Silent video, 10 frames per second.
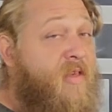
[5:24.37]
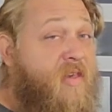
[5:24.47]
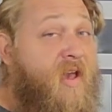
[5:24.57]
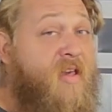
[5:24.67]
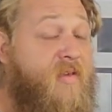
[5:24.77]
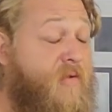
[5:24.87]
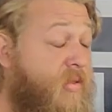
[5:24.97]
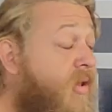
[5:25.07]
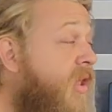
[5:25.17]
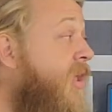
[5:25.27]
guys, if you're
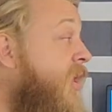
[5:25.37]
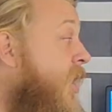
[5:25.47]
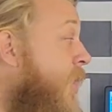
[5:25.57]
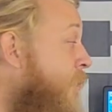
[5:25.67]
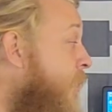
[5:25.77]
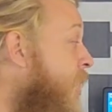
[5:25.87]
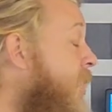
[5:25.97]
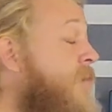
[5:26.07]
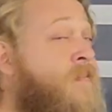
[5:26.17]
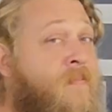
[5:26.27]
looking at
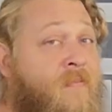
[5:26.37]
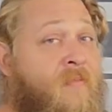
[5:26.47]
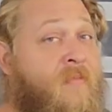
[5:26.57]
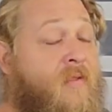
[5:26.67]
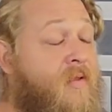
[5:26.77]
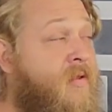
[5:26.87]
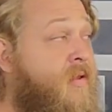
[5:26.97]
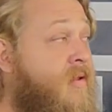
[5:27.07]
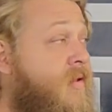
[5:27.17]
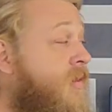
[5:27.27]
upgrading,
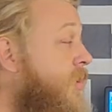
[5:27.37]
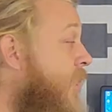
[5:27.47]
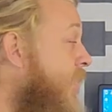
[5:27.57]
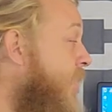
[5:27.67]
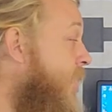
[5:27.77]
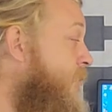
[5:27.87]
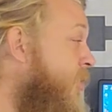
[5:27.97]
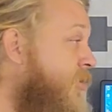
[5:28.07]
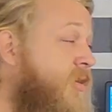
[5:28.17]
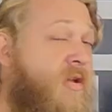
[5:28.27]

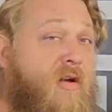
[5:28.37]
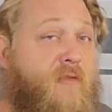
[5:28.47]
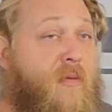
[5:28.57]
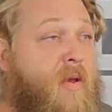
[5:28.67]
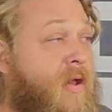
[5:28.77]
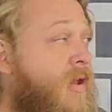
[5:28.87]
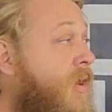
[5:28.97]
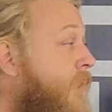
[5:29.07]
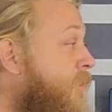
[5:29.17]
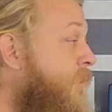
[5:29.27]
whether you're going from
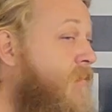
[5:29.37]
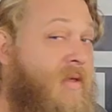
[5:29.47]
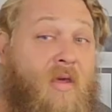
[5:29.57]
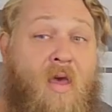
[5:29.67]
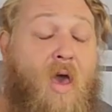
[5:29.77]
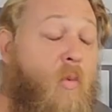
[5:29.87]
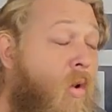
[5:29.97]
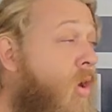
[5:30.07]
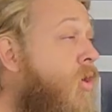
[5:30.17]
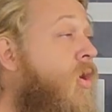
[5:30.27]
a
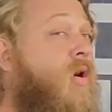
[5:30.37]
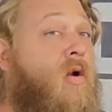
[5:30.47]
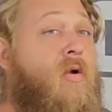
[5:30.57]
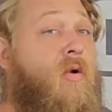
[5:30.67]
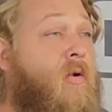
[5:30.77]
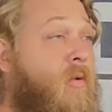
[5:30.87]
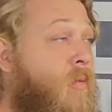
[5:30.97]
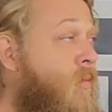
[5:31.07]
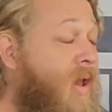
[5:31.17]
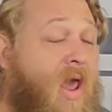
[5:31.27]
roll cart or
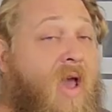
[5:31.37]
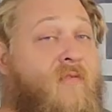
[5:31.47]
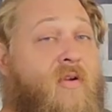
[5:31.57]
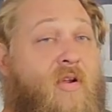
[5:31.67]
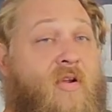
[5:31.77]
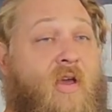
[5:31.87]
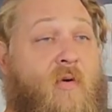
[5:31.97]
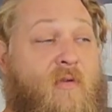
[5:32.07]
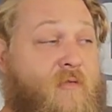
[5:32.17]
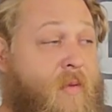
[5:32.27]
whatever, you're
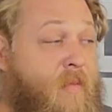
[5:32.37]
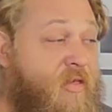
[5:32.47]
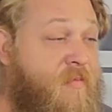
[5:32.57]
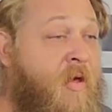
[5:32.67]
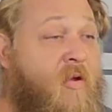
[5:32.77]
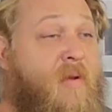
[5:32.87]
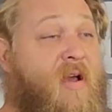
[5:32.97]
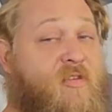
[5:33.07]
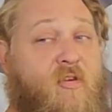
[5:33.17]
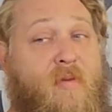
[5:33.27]
going from a smaller
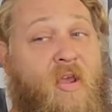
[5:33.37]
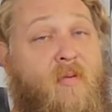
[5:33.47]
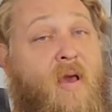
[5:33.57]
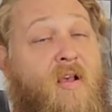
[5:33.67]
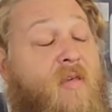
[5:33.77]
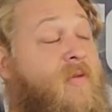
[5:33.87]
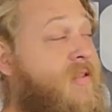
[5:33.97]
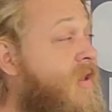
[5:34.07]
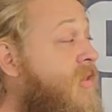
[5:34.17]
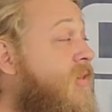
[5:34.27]
box to a bigger box, I'm gonna
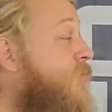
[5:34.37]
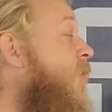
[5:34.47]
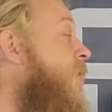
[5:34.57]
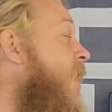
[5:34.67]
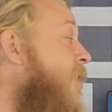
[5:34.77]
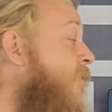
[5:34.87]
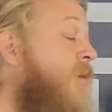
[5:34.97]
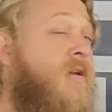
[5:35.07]
tell you this right now.